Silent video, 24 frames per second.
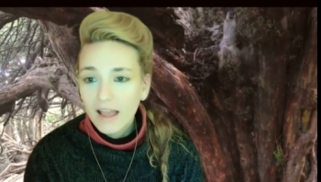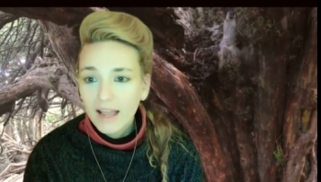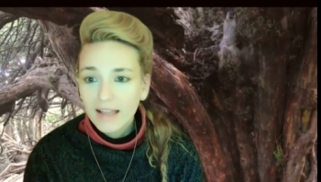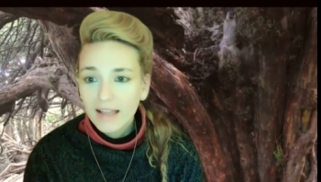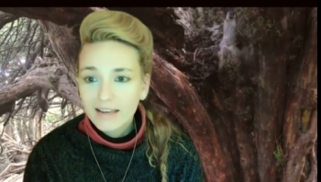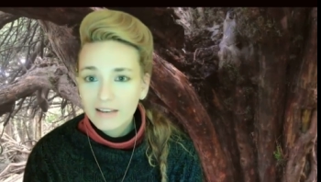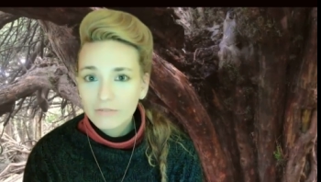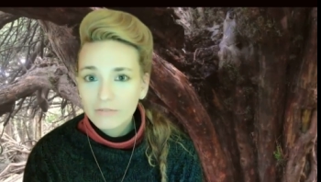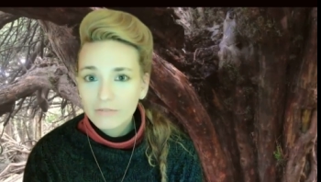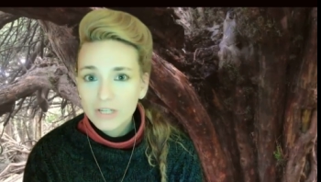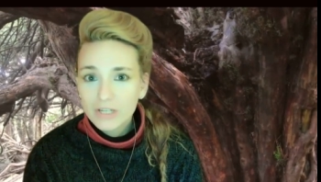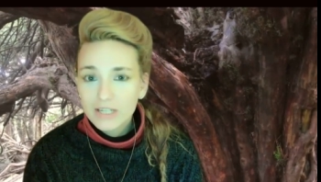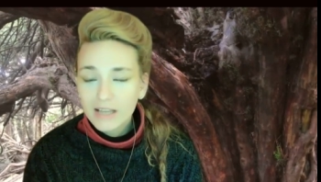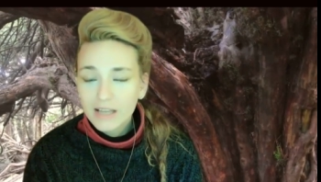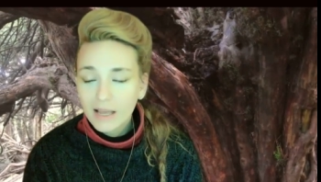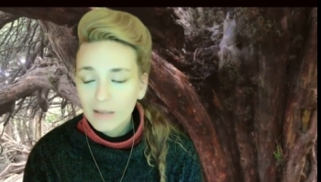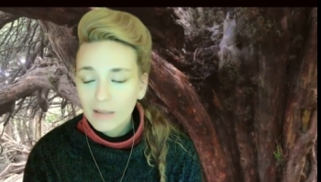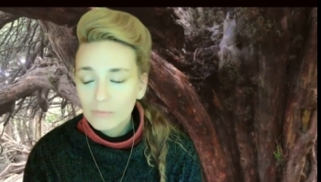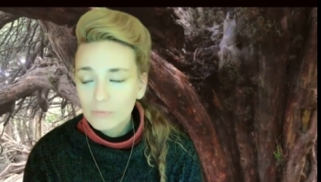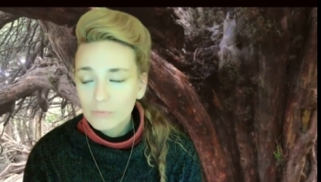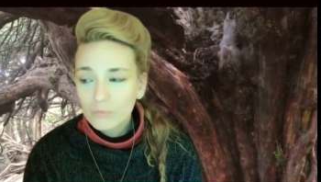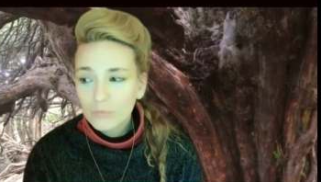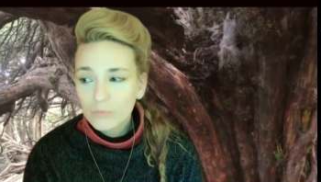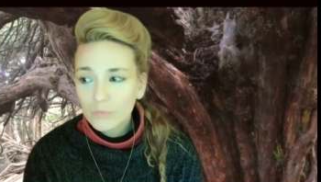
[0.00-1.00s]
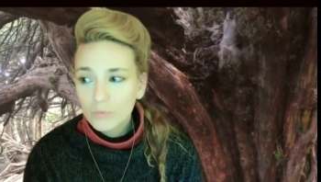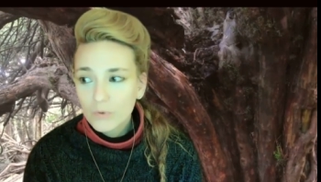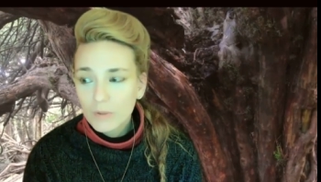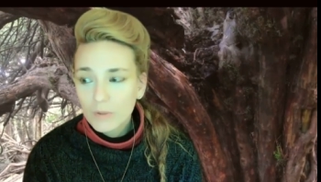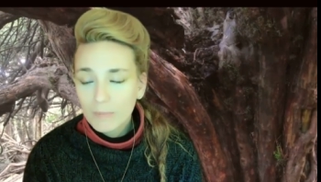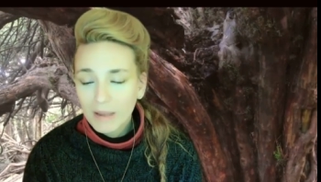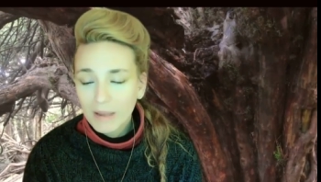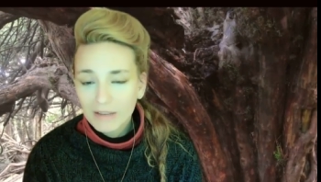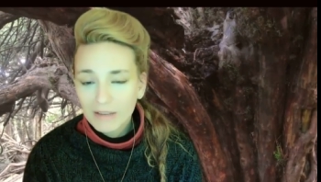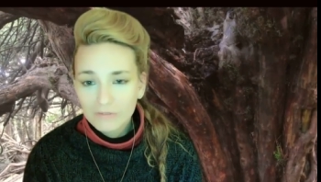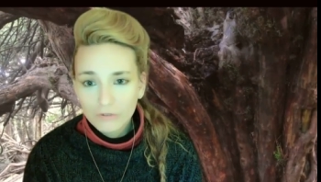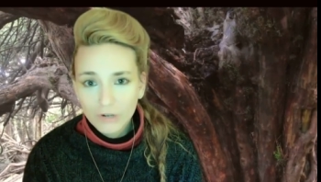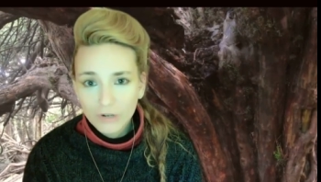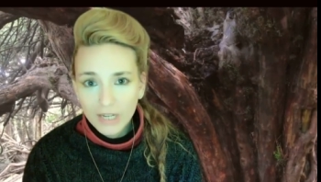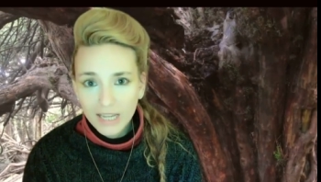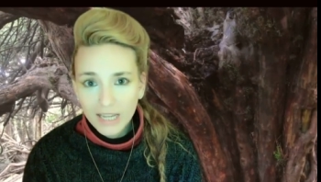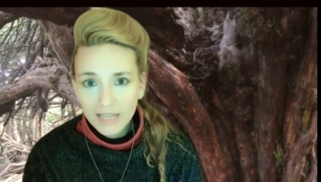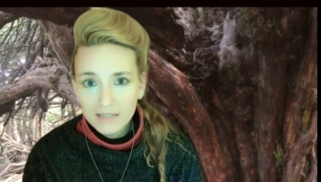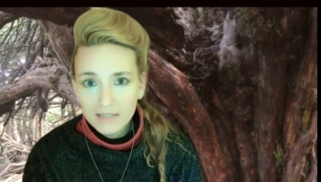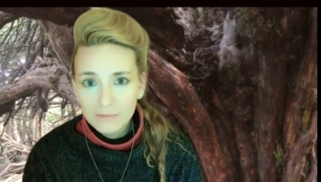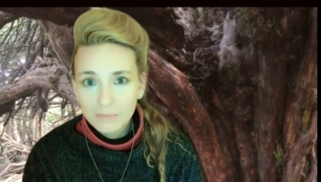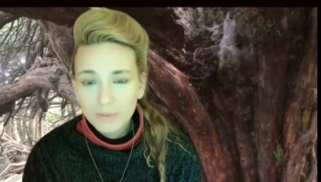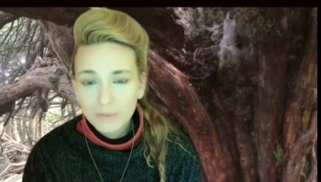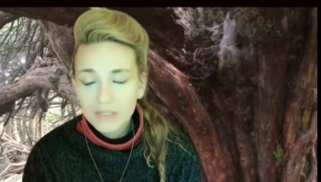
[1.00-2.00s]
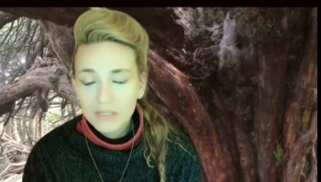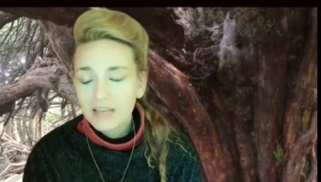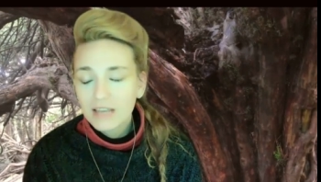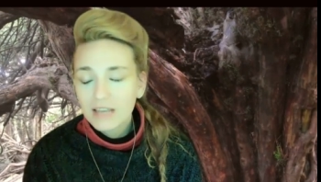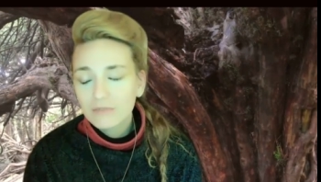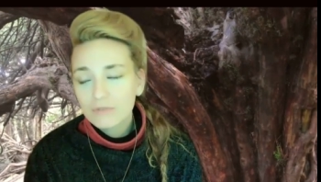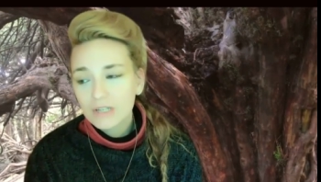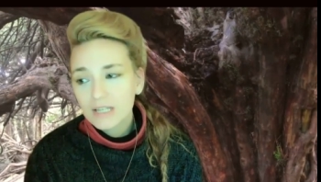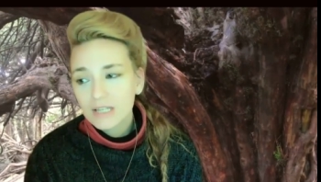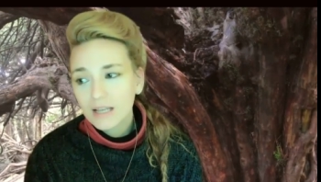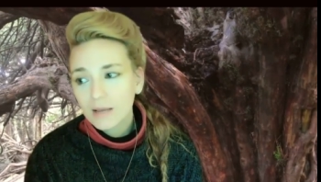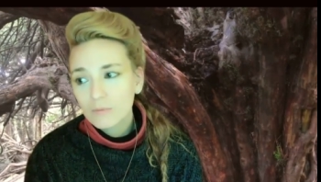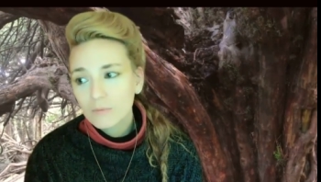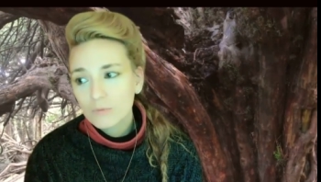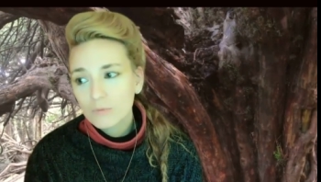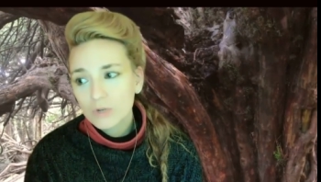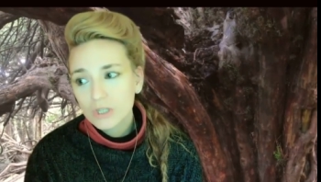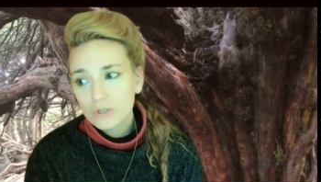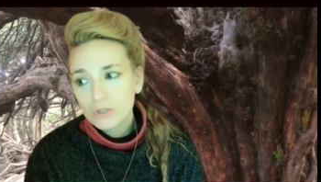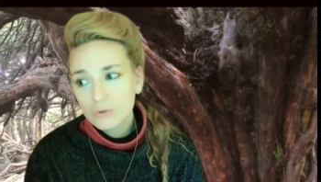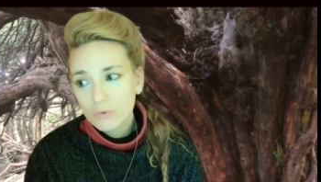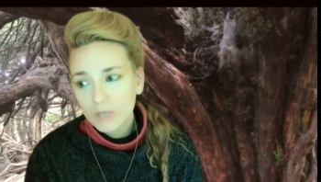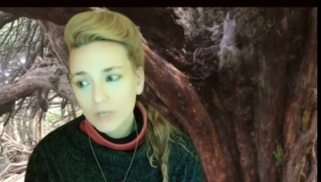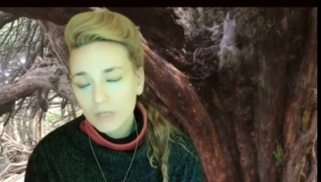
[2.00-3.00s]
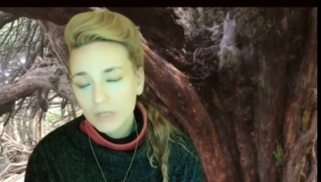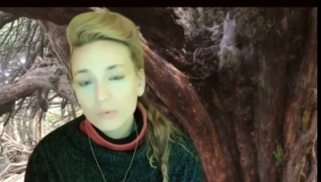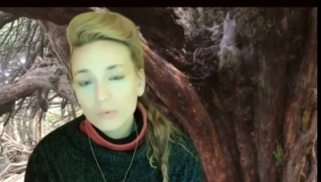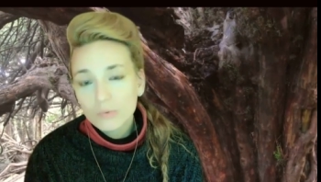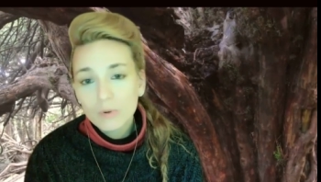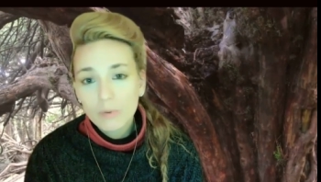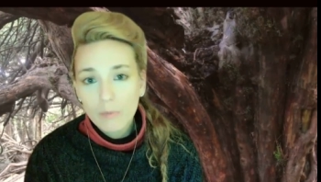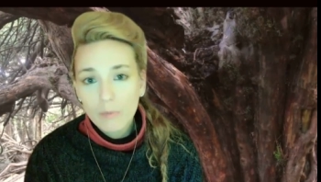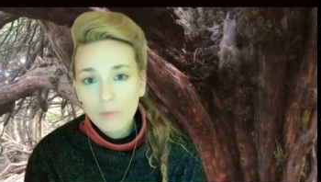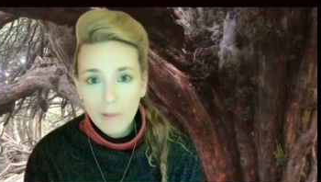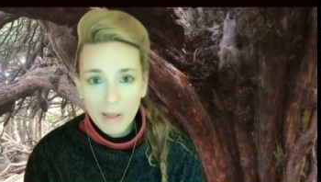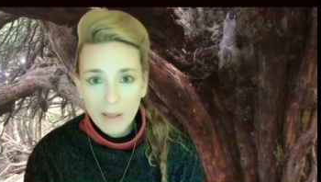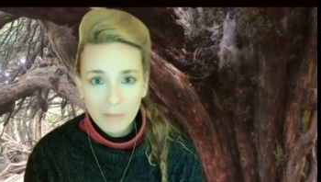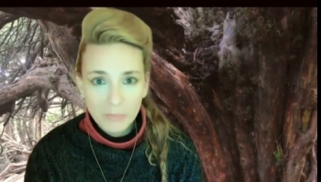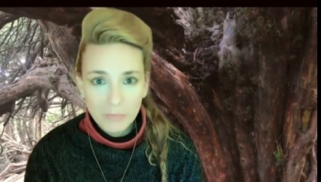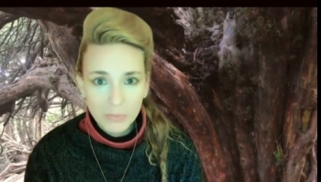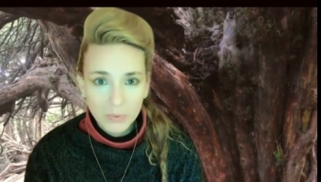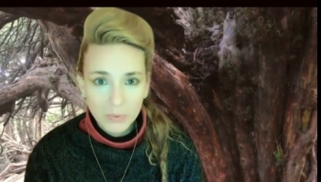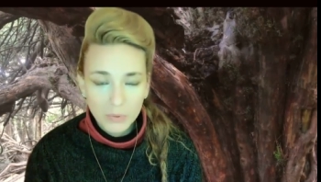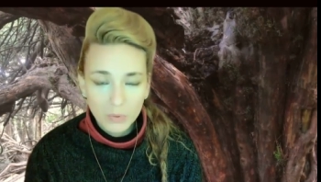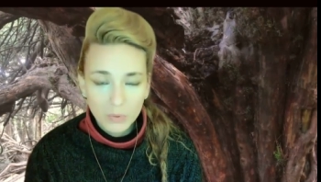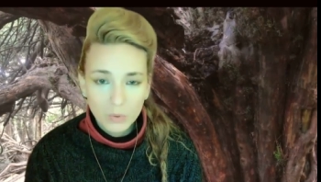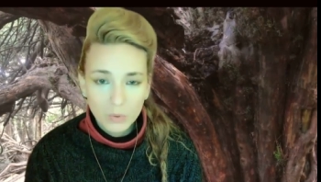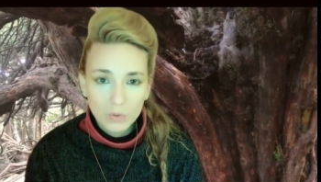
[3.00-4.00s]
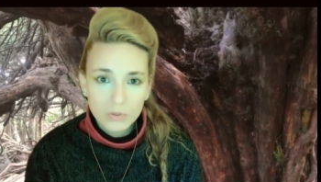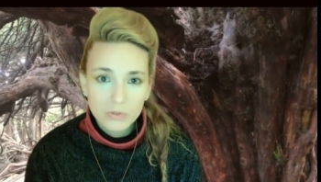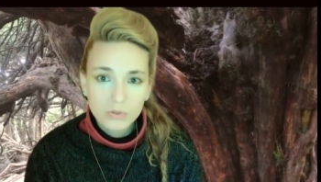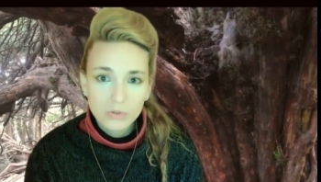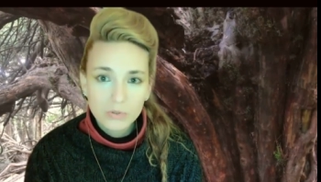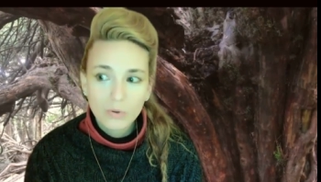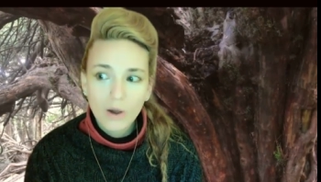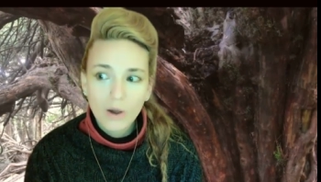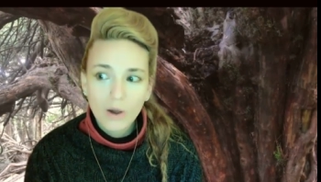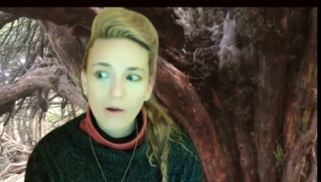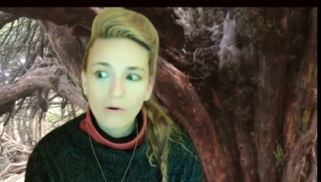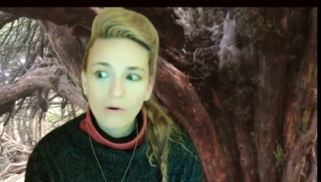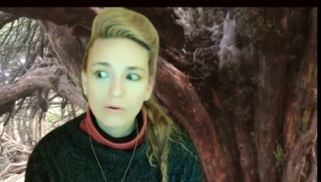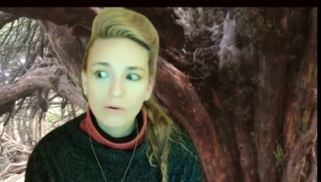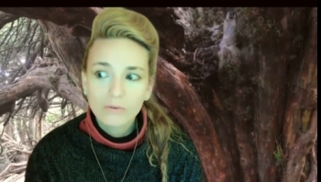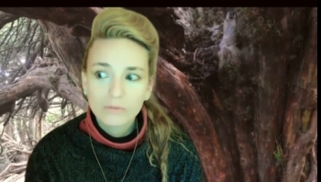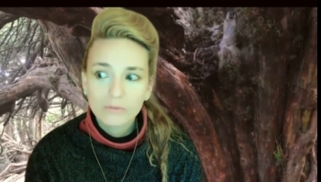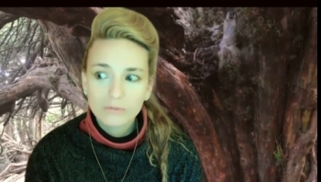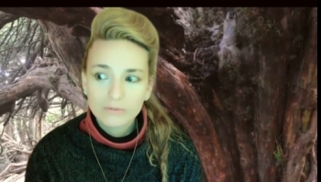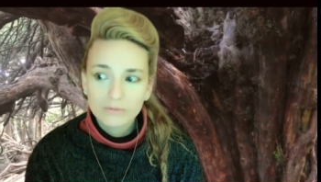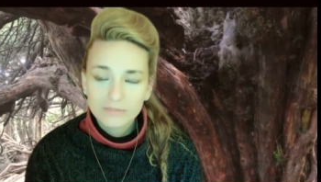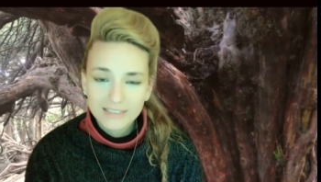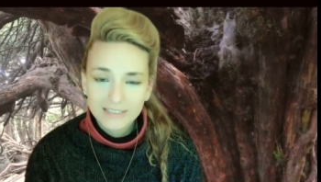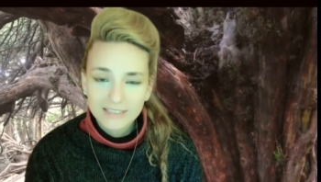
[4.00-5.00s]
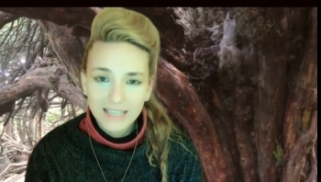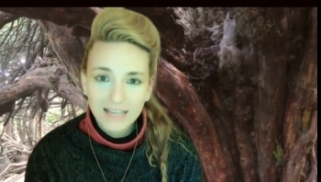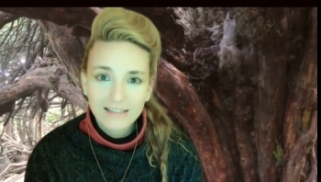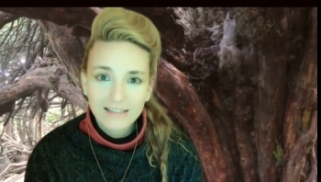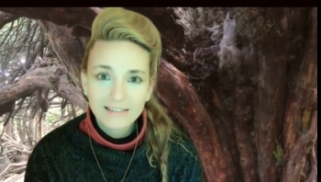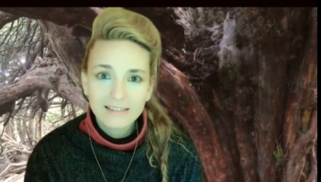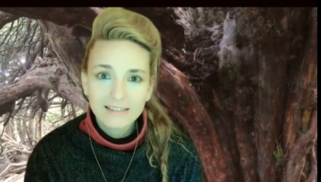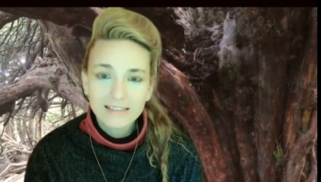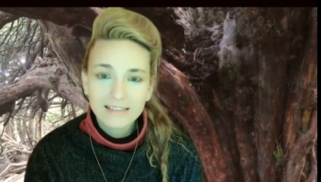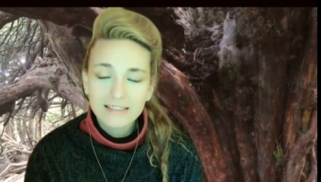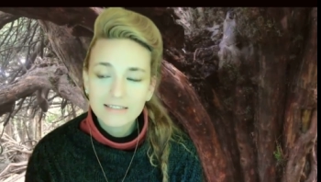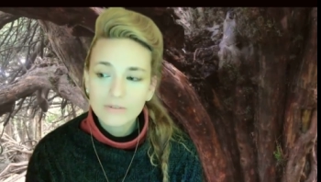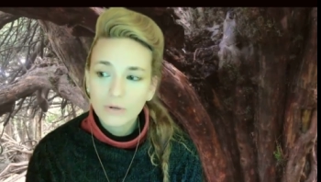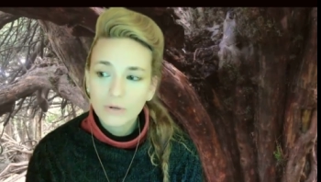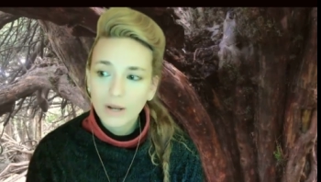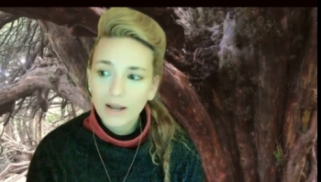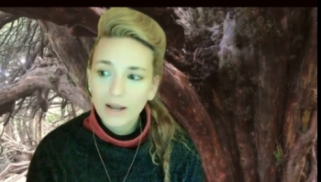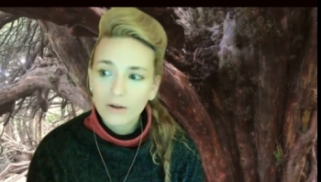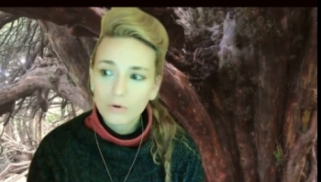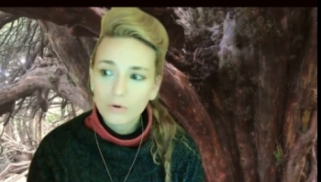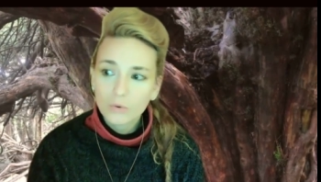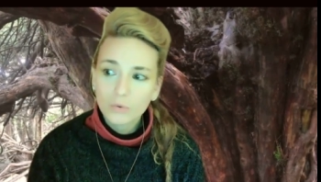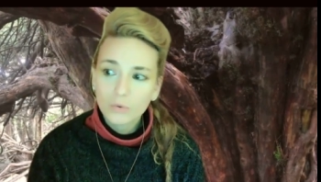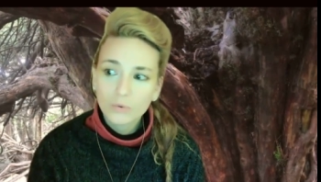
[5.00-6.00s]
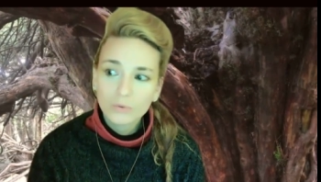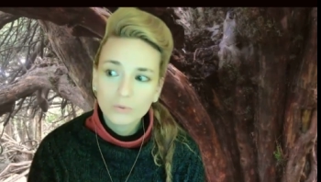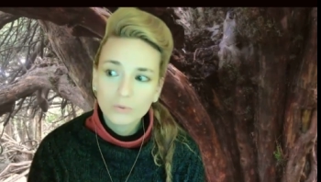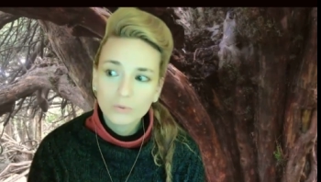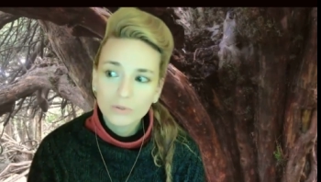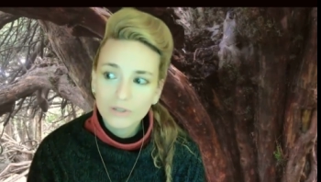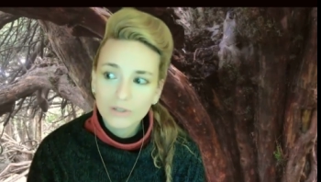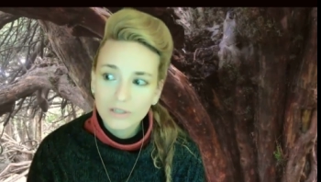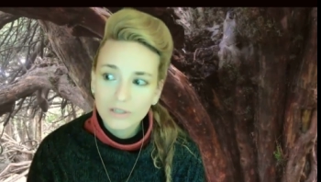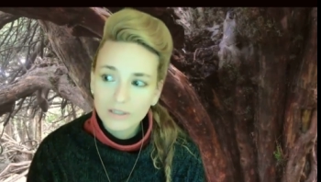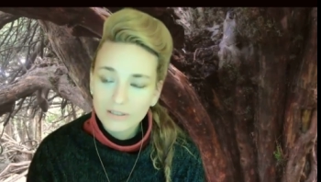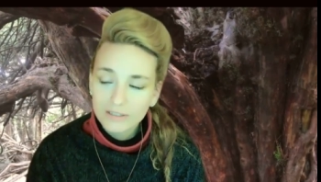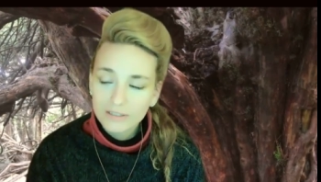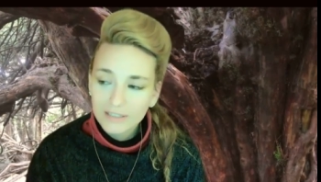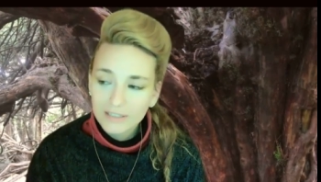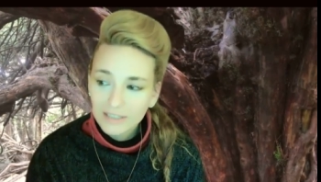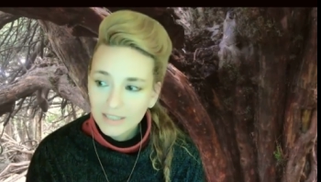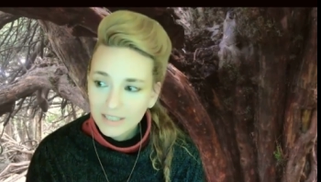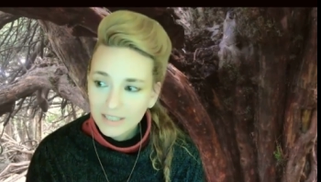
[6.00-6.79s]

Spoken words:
And every time we might forget, but every time we do it, we remember also, that these are all the